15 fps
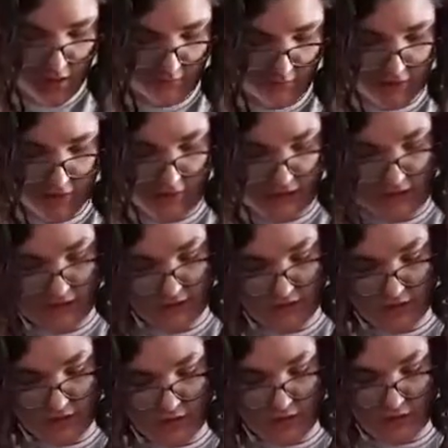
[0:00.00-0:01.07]
gonna paint the
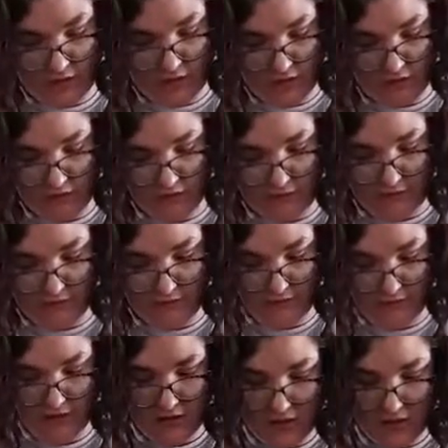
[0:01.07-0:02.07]
little water droplet.